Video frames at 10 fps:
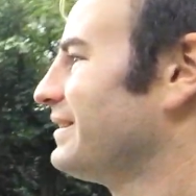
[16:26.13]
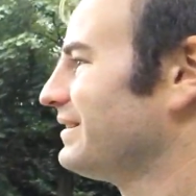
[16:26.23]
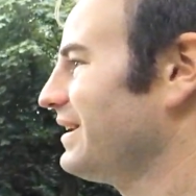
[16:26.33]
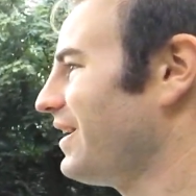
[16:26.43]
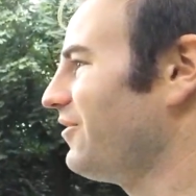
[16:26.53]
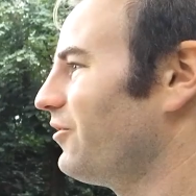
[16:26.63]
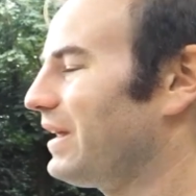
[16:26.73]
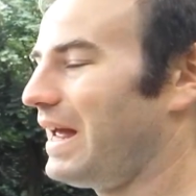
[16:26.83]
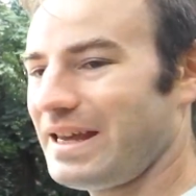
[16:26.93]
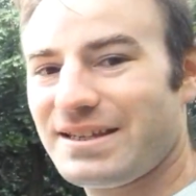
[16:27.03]
yeah, not
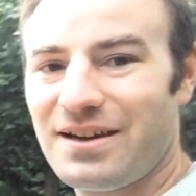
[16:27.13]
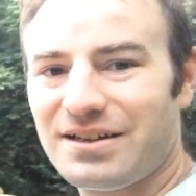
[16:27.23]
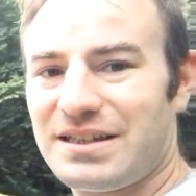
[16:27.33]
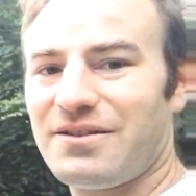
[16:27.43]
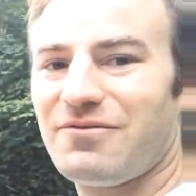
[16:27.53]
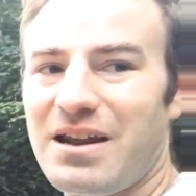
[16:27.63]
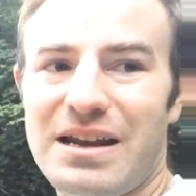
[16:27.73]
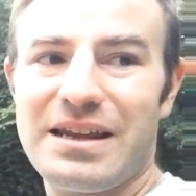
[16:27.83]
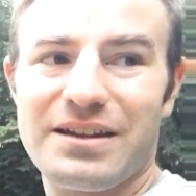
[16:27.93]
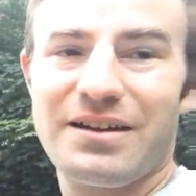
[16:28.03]
that exciting
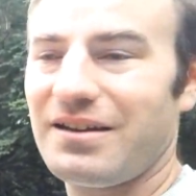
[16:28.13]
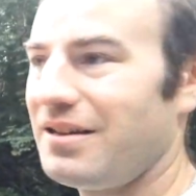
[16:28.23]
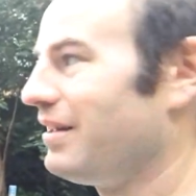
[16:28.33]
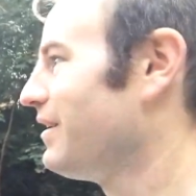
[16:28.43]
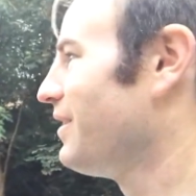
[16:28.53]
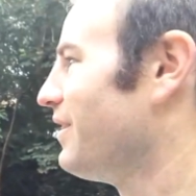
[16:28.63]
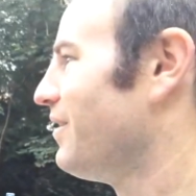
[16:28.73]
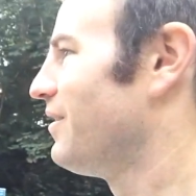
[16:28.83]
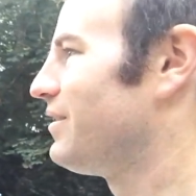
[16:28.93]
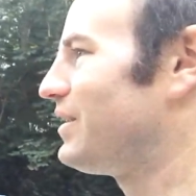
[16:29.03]
really that
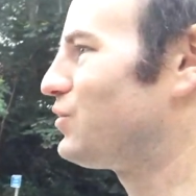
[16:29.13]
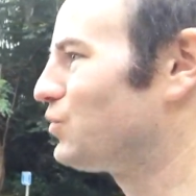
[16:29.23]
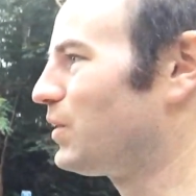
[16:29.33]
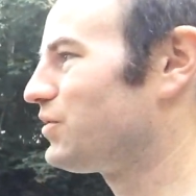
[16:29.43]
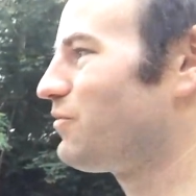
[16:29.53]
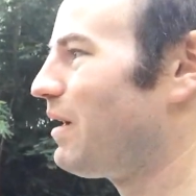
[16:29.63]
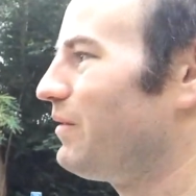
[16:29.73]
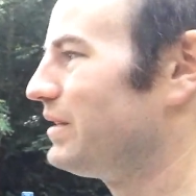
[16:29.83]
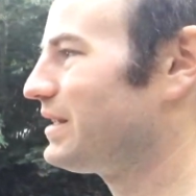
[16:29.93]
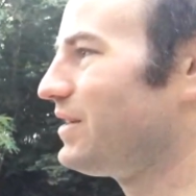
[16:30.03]
this was once a
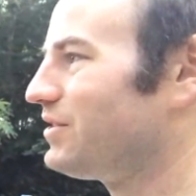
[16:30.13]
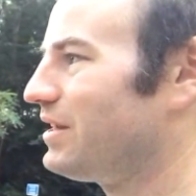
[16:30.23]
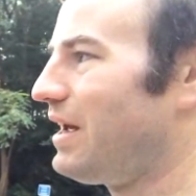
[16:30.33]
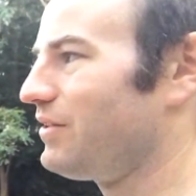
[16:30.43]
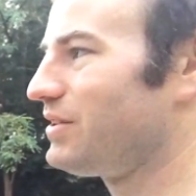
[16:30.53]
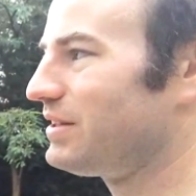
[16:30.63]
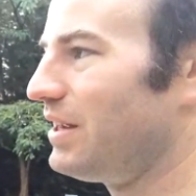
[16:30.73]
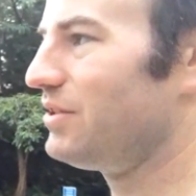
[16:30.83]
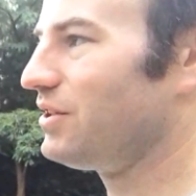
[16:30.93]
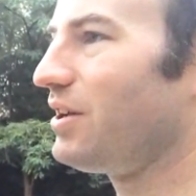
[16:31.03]
railway station, now it's a
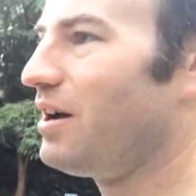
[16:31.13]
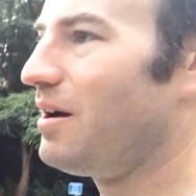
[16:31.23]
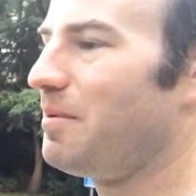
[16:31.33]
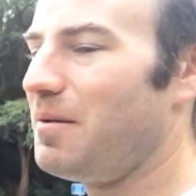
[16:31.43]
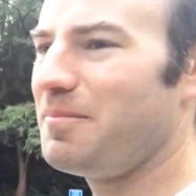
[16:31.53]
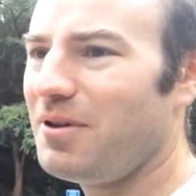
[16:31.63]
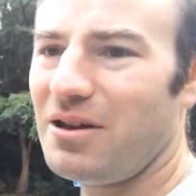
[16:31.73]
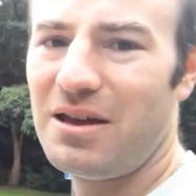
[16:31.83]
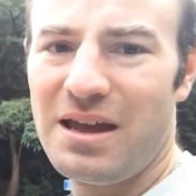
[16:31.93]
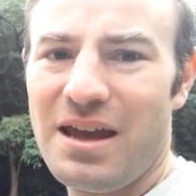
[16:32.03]
station car park. But
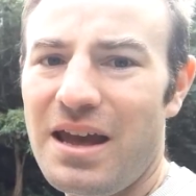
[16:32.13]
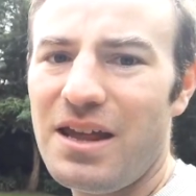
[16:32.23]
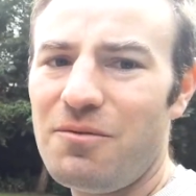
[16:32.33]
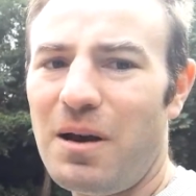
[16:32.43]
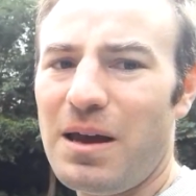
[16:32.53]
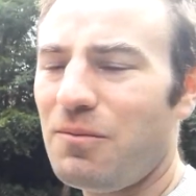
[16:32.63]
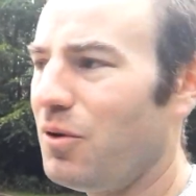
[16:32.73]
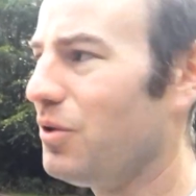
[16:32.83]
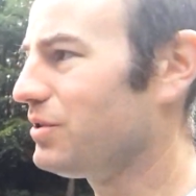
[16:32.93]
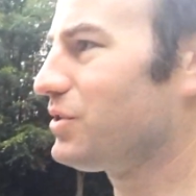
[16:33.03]
in a way,
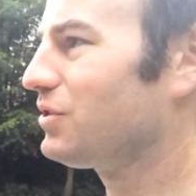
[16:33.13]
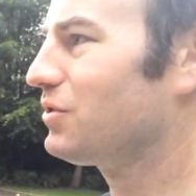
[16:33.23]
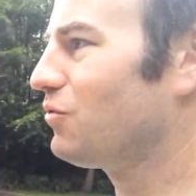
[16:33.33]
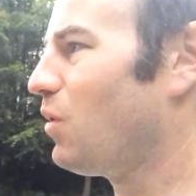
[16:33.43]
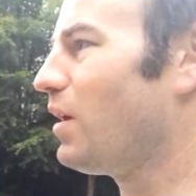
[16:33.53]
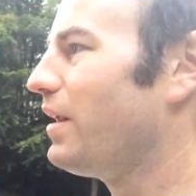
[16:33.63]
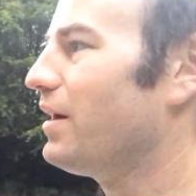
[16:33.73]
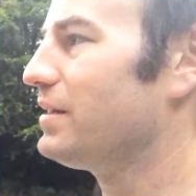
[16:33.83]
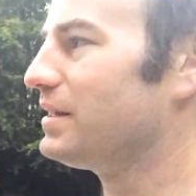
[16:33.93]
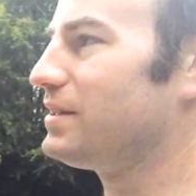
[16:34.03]
what's quite
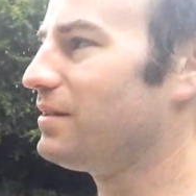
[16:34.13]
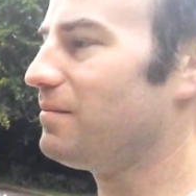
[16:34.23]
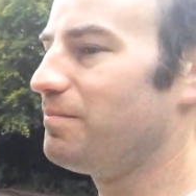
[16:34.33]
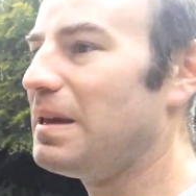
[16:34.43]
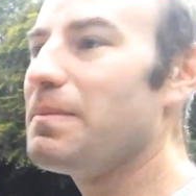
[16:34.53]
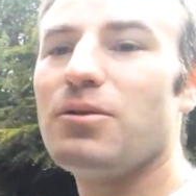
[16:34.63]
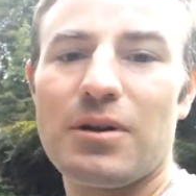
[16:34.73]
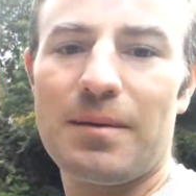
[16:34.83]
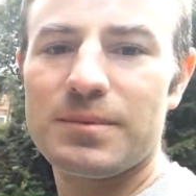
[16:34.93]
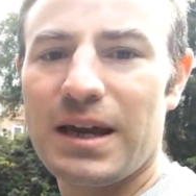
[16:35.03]
nice is that people who
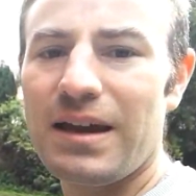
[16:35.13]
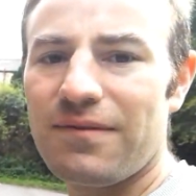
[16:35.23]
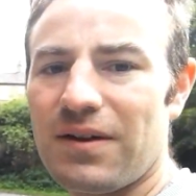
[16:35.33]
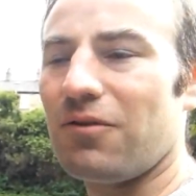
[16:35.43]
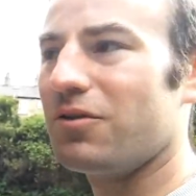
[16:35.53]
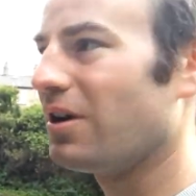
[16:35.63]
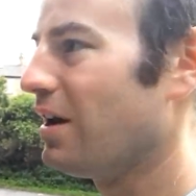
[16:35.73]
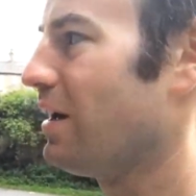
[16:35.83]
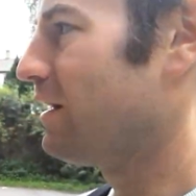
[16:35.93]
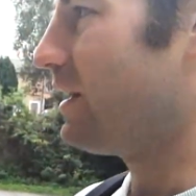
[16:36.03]
come to Hayfield,
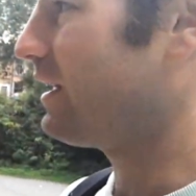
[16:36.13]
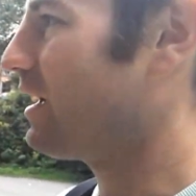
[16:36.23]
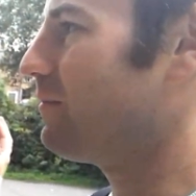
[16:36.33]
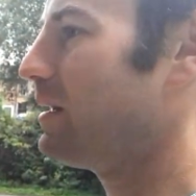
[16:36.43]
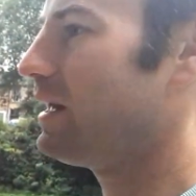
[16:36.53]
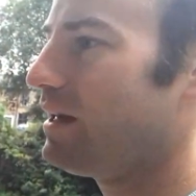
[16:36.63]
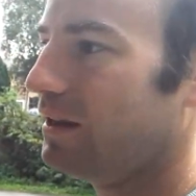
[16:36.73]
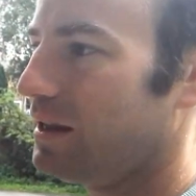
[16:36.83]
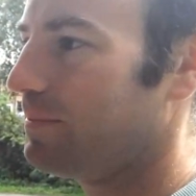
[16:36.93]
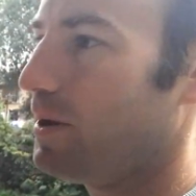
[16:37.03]
they come here,
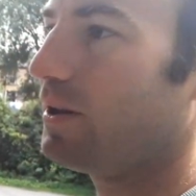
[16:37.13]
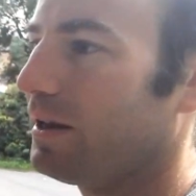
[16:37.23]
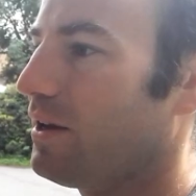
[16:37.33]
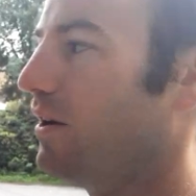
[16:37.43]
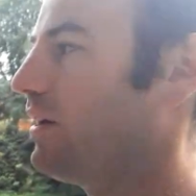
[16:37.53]
they park their car